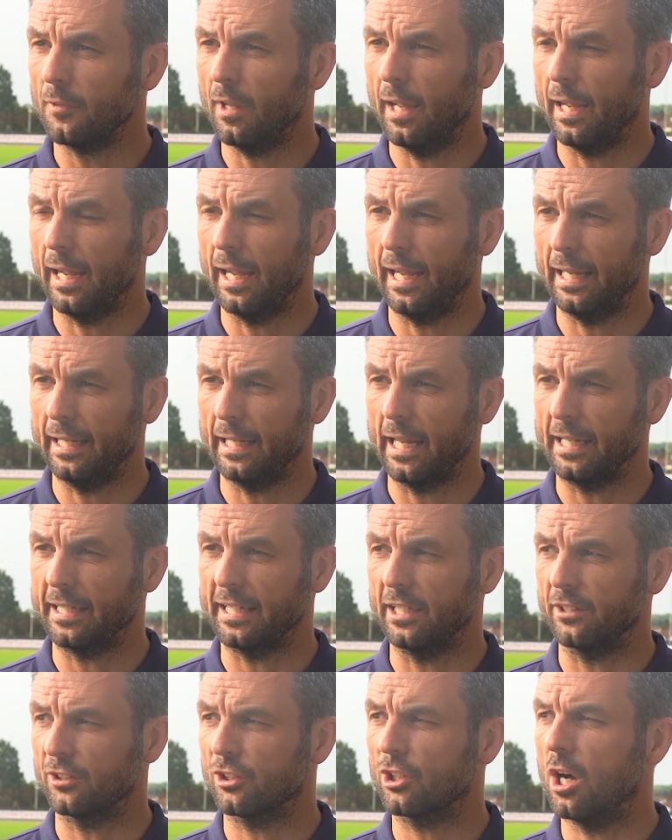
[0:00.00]
in
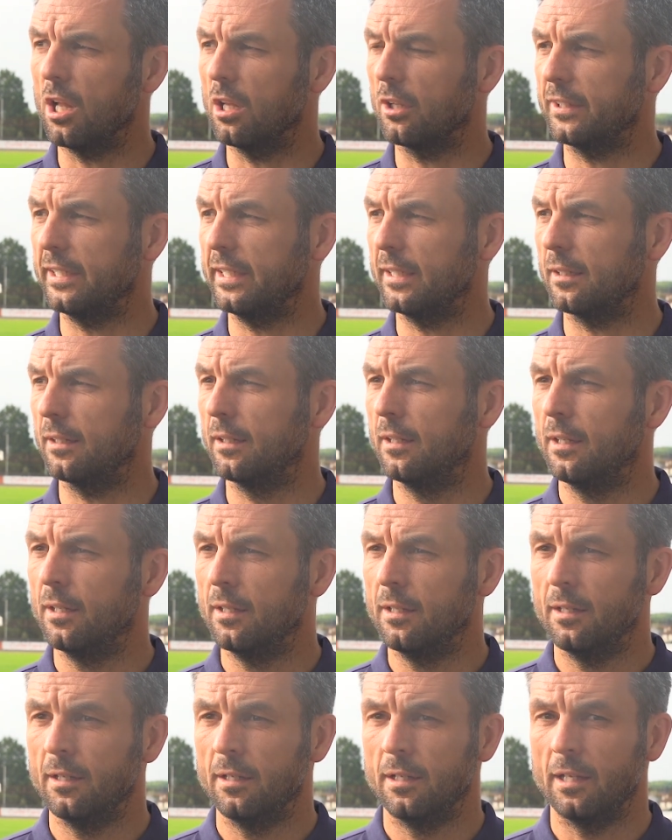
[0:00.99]
getting Colin here,
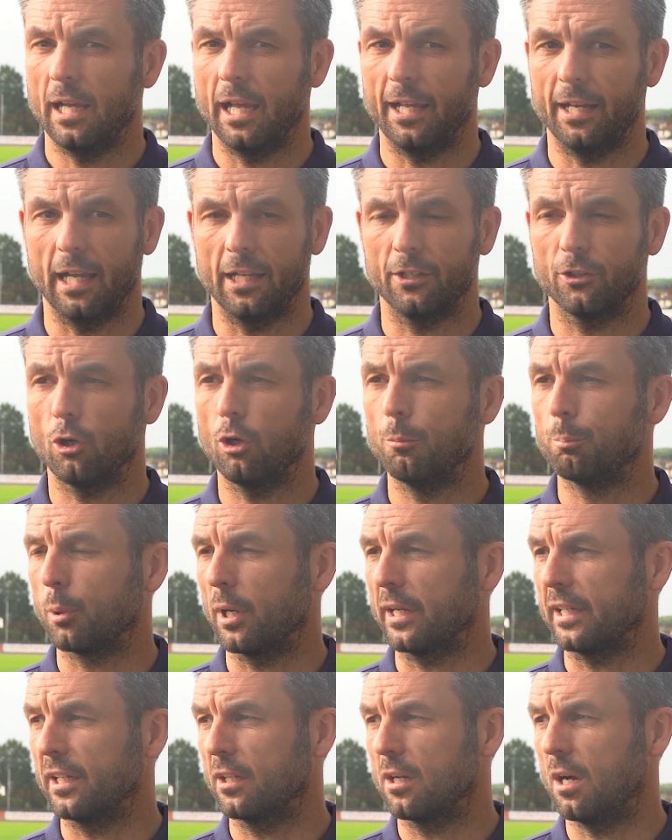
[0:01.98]
and on
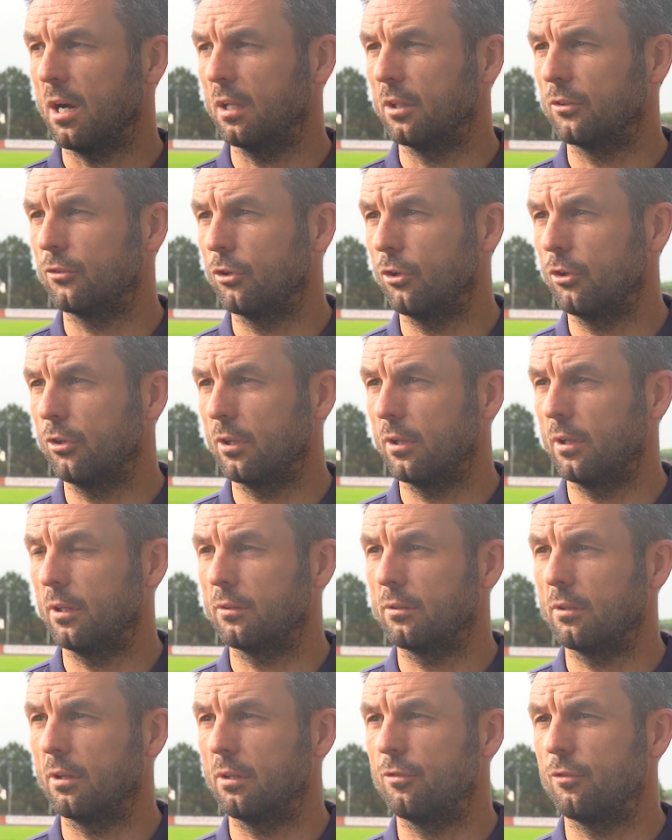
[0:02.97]
bringing Colin to
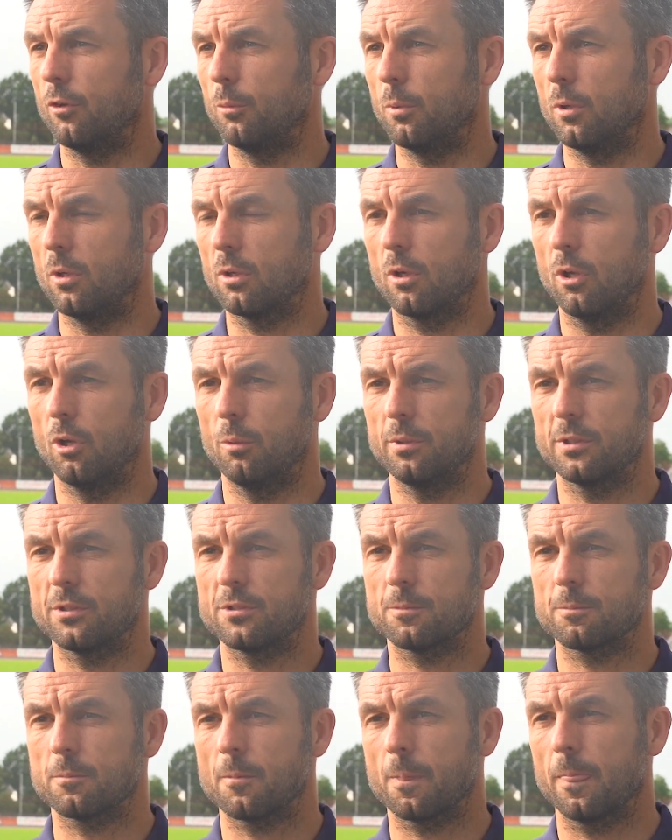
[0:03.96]
the football club.
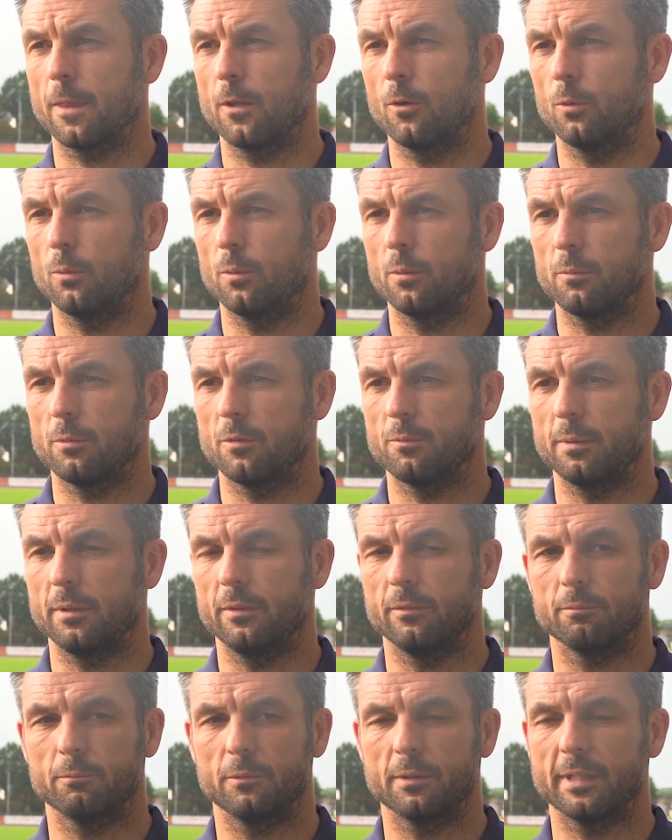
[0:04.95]
It's, you know, we've
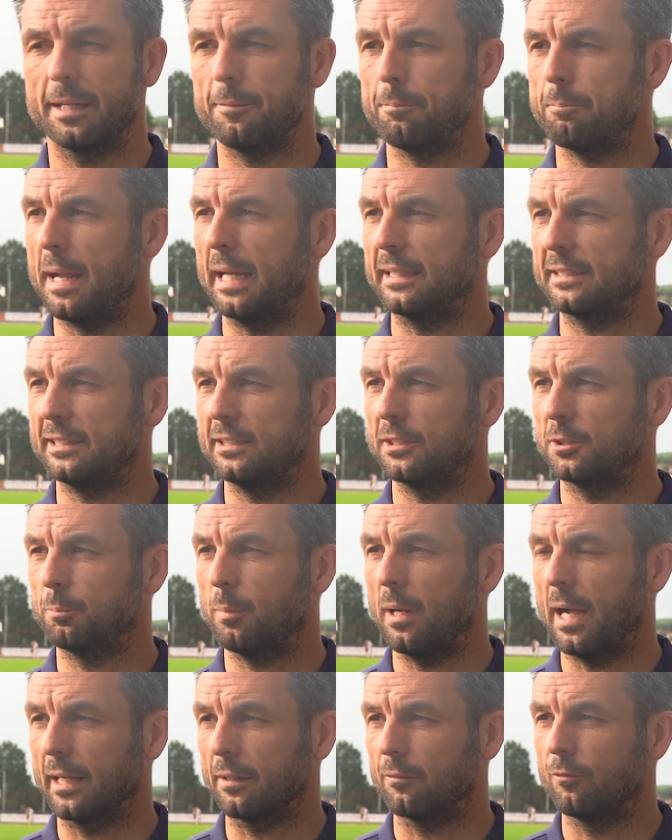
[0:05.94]
been getting messages
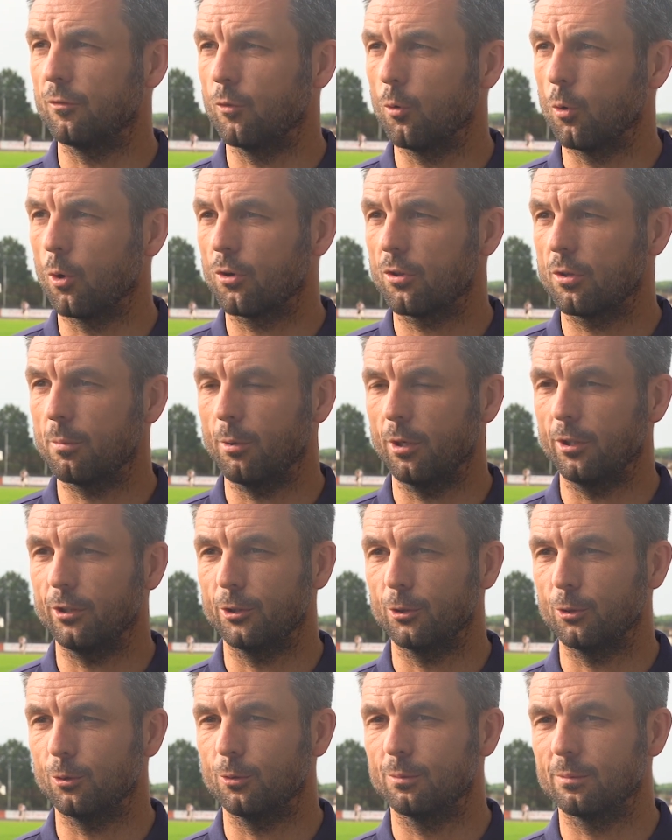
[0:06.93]
back and forth about,
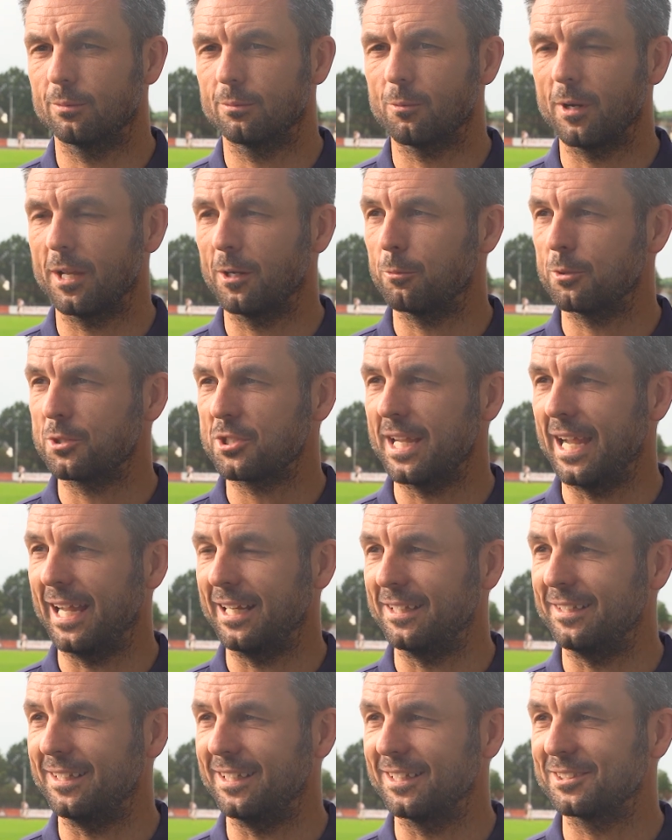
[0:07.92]
you know, when it was
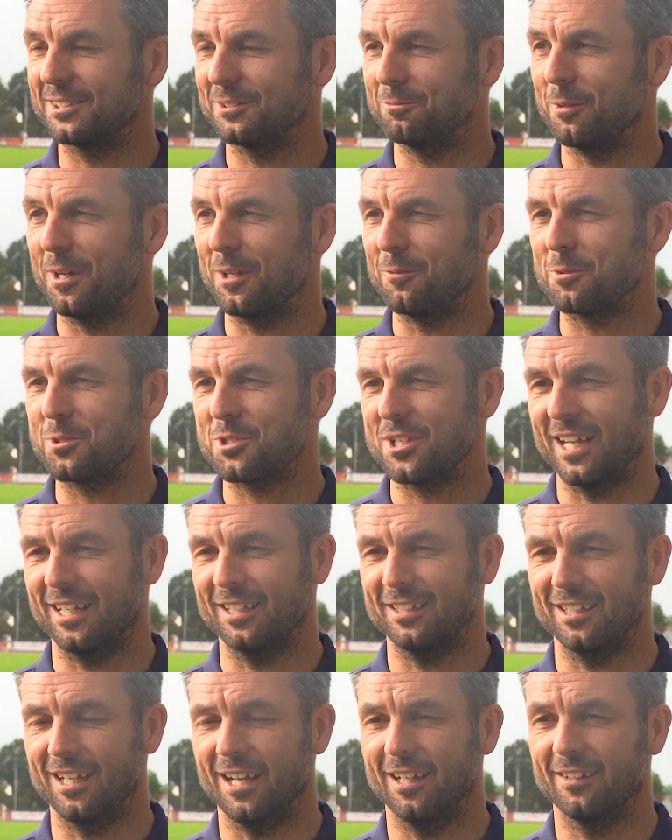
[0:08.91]
saying in this and when it was saying
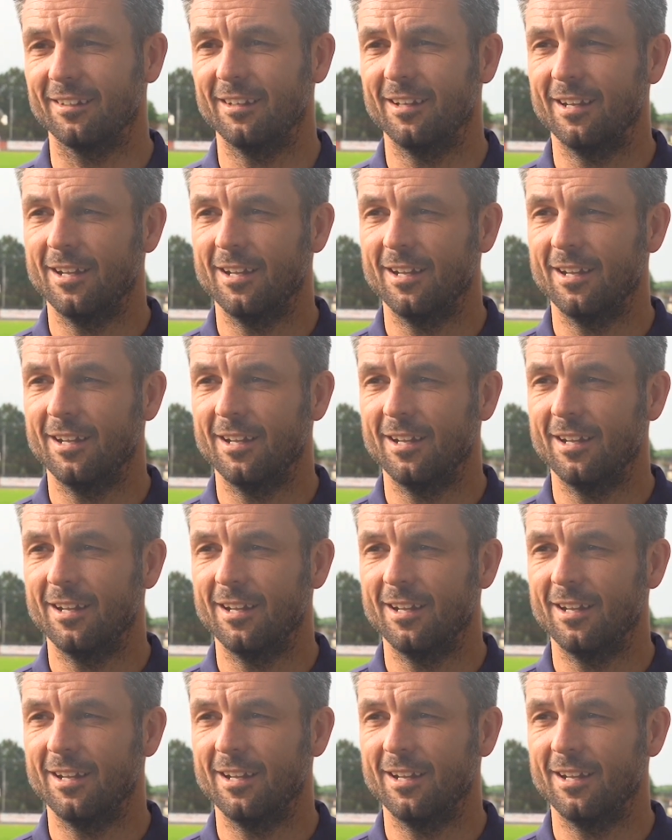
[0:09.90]
in that.